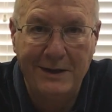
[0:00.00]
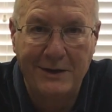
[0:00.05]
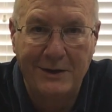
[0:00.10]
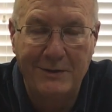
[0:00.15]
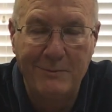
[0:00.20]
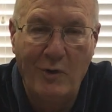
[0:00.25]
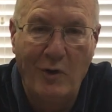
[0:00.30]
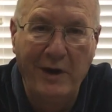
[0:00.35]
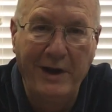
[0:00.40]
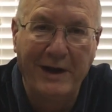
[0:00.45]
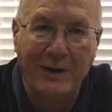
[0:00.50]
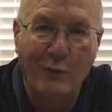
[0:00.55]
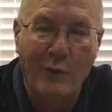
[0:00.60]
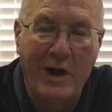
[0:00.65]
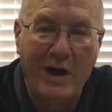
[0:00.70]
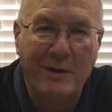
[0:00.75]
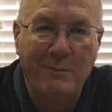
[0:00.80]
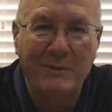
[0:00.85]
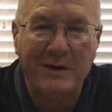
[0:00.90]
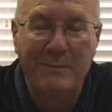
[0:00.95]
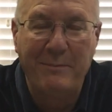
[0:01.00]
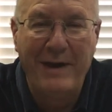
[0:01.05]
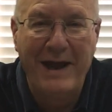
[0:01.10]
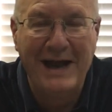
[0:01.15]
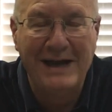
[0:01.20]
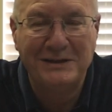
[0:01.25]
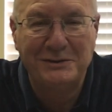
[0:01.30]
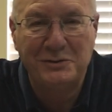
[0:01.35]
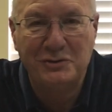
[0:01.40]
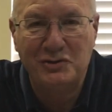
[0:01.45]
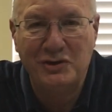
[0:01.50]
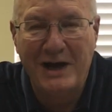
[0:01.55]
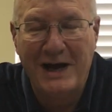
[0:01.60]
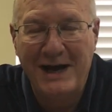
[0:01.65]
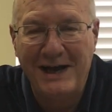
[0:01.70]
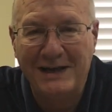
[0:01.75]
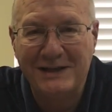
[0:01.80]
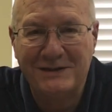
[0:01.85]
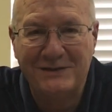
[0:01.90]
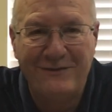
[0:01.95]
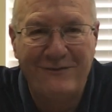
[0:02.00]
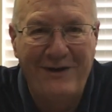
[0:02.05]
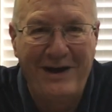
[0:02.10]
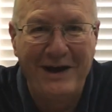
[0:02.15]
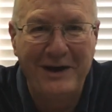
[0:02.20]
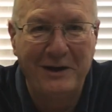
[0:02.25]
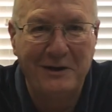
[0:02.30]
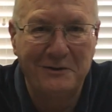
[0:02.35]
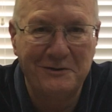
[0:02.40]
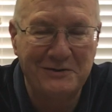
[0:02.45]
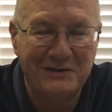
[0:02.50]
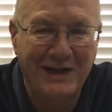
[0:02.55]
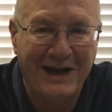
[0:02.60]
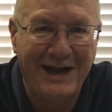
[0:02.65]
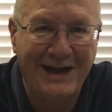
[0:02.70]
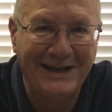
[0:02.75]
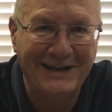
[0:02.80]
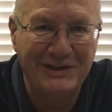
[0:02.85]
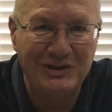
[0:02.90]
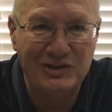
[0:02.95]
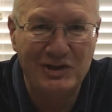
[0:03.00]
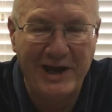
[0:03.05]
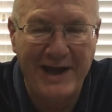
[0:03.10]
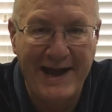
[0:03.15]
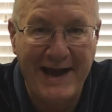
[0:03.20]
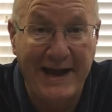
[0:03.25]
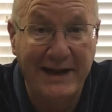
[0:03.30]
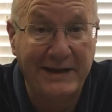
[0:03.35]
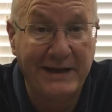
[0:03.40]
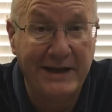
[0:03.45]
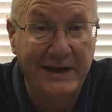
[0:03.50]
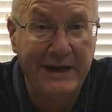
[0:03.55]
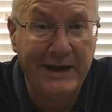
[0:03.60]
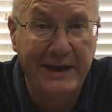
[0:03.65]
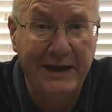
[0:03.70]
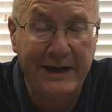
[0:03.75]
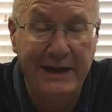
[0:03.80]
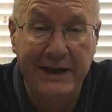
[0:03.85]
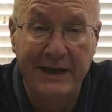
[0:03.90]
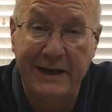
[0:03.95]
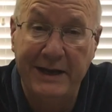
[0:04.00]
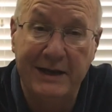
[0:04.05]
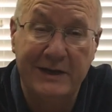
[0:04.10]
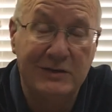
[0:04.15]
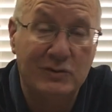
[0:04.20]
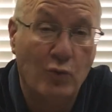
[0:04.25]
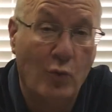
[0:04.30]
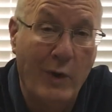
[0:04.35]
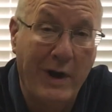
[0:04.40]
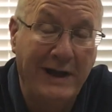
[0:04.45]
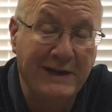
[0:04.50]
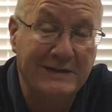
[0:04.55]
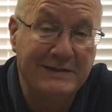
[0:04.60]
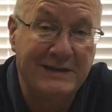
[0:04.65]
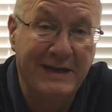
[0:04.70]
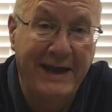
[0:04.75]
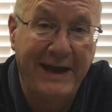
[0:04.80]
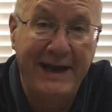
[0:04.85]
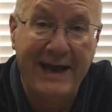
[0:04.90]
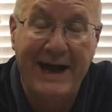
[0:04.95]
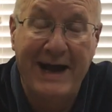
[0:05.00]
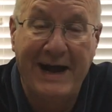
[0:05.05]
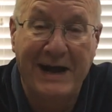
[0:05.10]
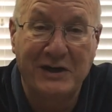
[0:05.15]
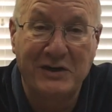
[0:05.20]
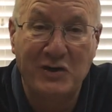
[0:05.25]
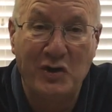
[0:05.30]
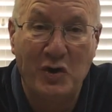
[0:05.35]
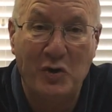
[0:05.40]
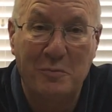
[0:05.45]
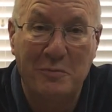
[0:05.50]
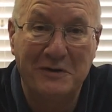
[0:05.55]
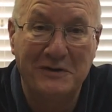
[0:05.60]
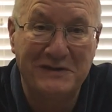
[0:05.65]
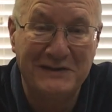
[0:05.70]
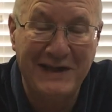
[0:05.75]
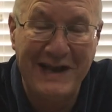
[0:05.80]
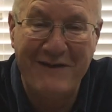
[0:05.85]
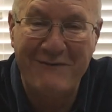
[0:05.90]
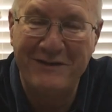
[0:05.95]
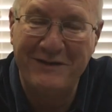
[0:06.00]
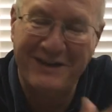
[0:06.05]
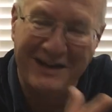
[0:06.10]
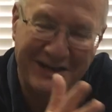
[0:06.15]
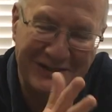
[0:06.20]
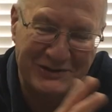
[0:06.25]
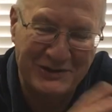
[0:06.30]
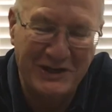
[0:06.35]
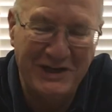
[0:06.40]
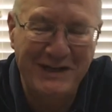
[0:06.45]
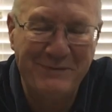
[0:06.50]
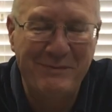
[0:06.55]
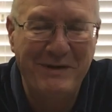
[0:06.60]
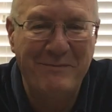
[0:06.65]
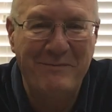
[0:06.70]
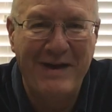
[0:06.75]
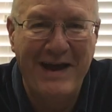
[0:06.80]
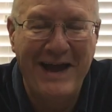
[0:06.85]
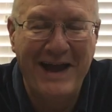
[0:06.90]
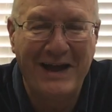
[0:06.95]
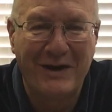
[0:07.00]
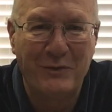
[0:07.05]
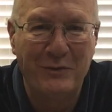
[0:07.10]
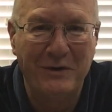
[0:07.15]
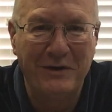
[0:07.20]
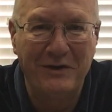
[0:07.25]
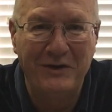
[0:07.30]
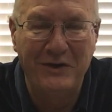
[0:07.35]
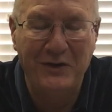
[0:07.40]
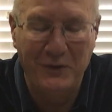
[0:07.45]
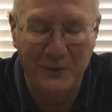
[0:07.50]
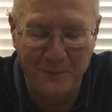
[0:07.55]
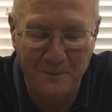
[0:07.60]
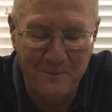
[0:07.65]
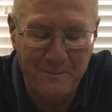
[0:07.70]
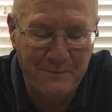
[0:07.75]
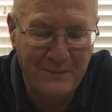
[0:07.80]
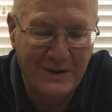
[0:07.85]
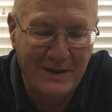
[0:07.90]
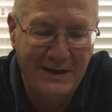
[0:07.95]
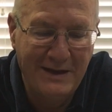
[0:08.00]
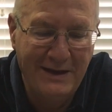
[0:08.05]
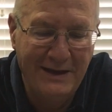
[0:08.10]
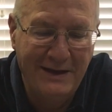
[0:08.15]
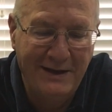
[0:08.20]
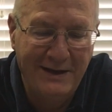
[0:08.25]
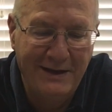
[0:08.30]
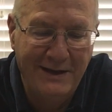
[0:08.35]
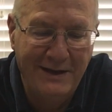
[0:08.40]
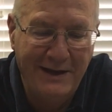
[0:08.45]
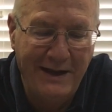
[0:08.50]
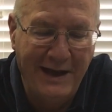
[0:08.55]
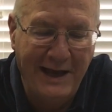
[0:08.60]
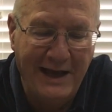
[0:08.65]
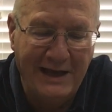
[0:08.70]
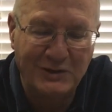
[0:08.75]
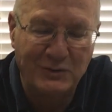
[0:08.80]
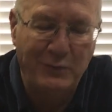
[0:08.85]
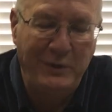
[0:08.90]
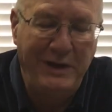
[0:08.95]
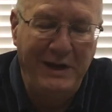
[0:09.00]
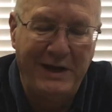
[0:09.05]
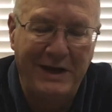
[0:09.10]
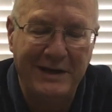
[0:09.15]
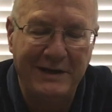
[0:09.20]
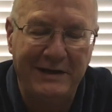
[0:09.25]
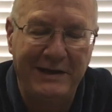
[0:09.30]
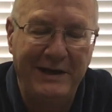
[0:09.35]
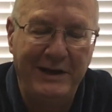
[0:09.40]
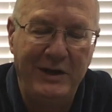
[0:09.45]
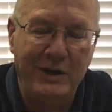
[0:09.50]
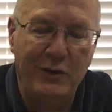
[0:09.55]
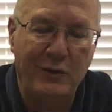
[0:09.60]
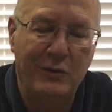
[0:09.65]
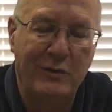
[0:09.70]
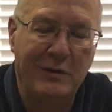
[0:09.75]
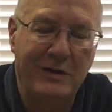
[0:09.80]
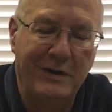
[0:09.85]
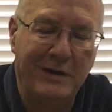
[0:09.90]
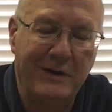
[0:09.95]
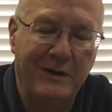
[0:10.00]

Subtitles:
Good morning. Welcome to Pastor John's Fireside Chat. It is Wednesday, October 7th, and it's good to be back with you. As we continue